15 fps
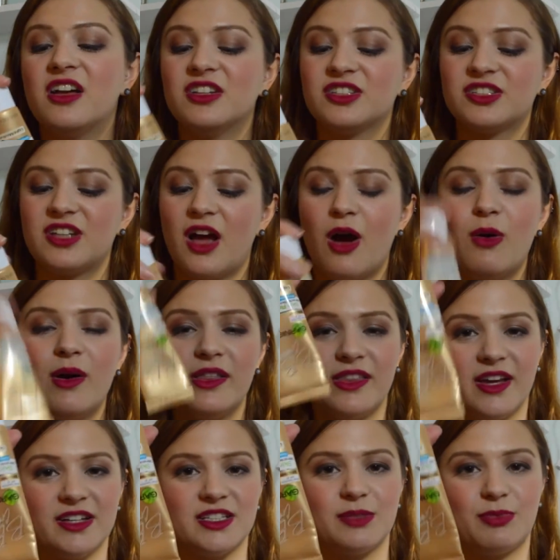So
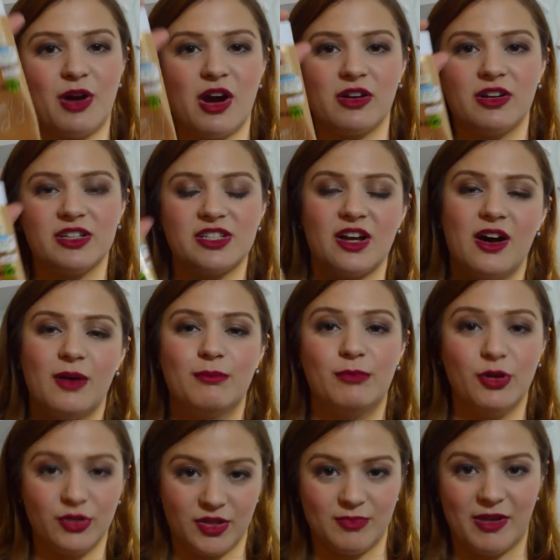that is the progress on
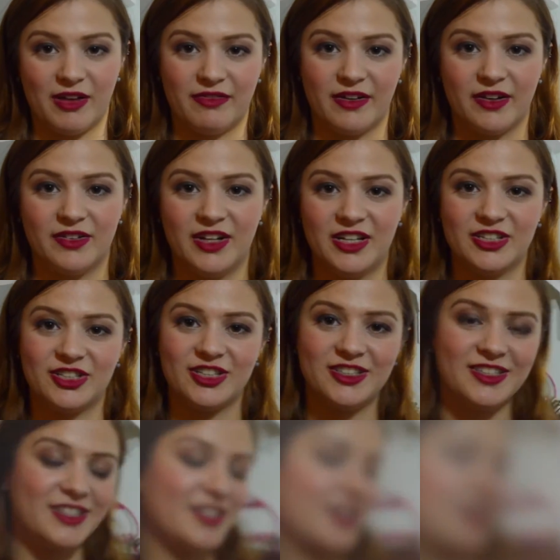both of my
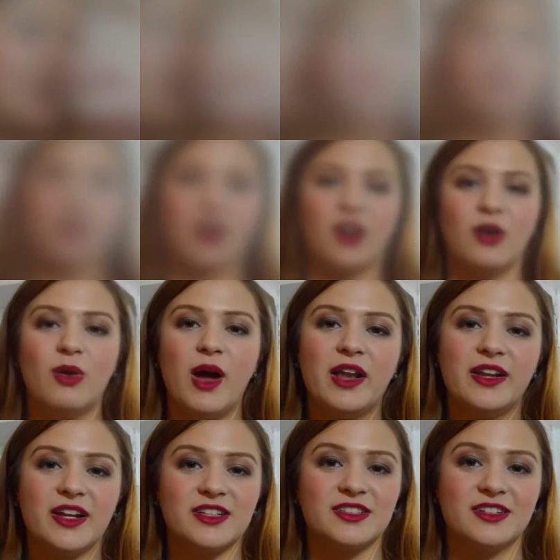foundations. So
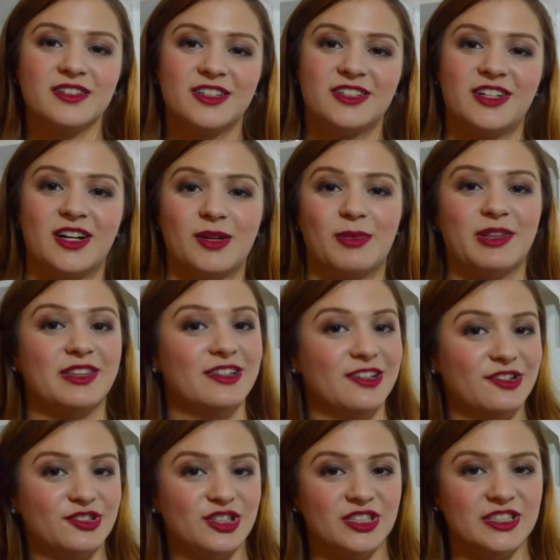next I'm going to talk about the
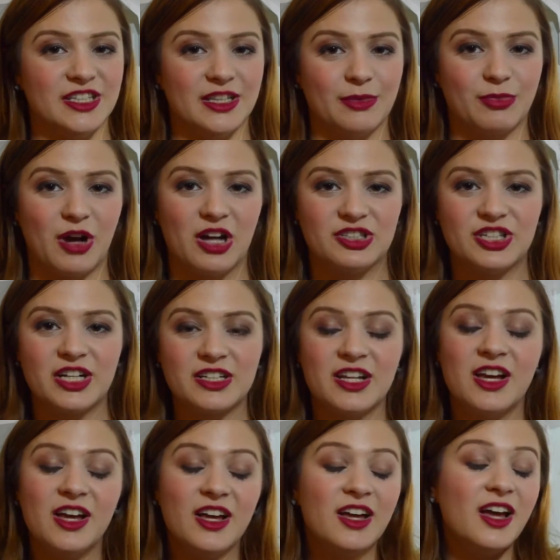lotions in the project.
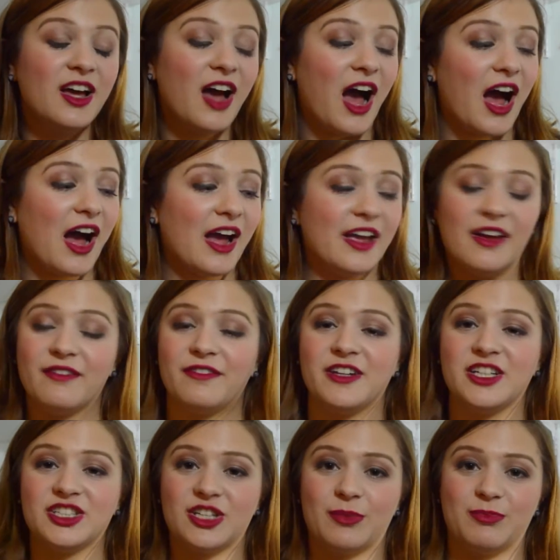I
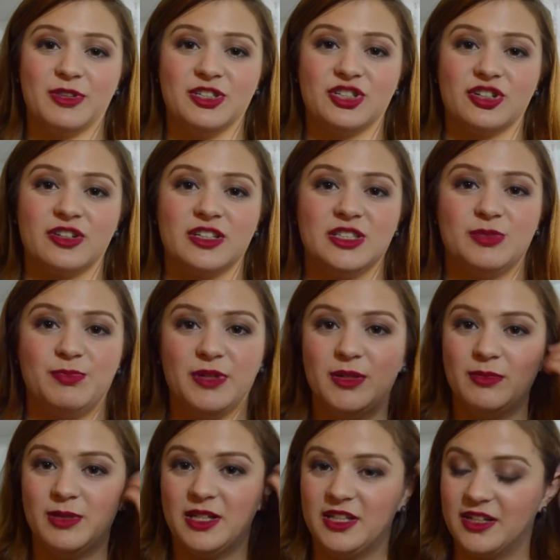finished up the Jergens
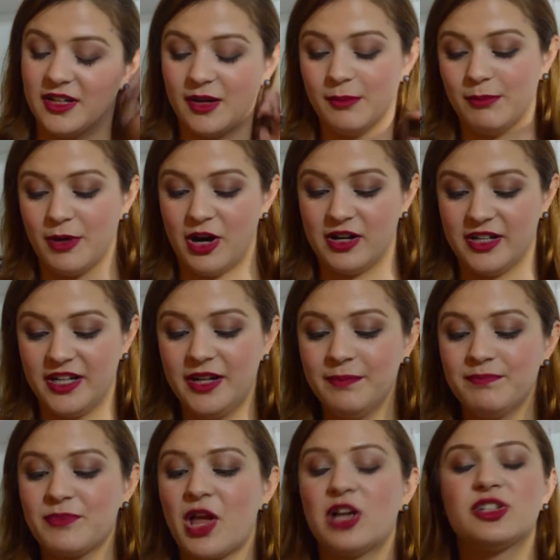BB
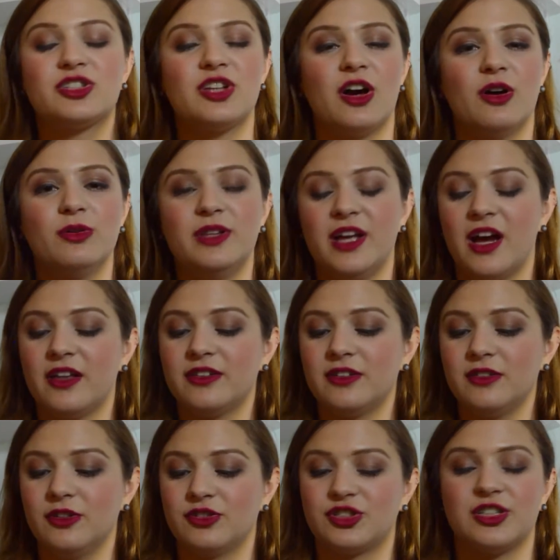body. So the
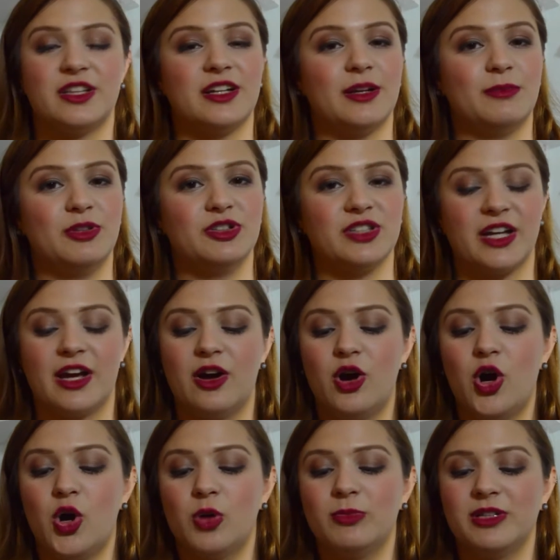other lotion that I'm using at
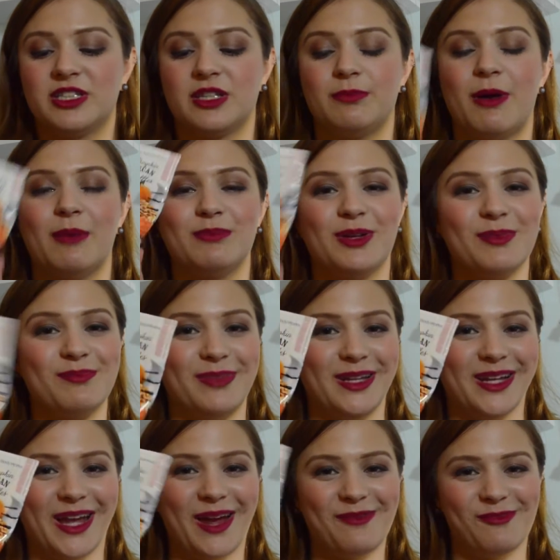home is the Pumpkin
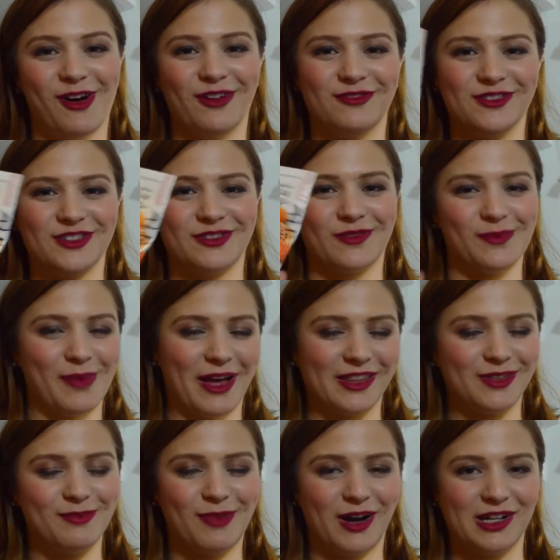Pecan Waffles from
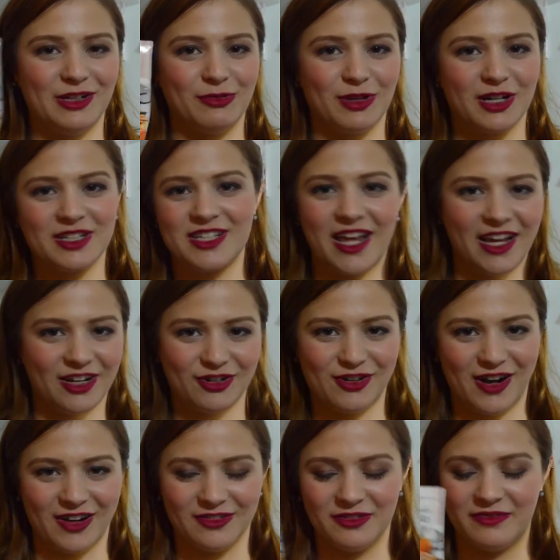Bath & Body Works, a
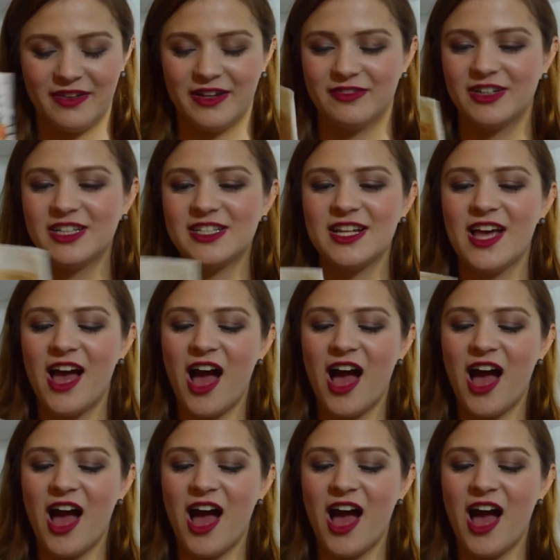crowd favorite.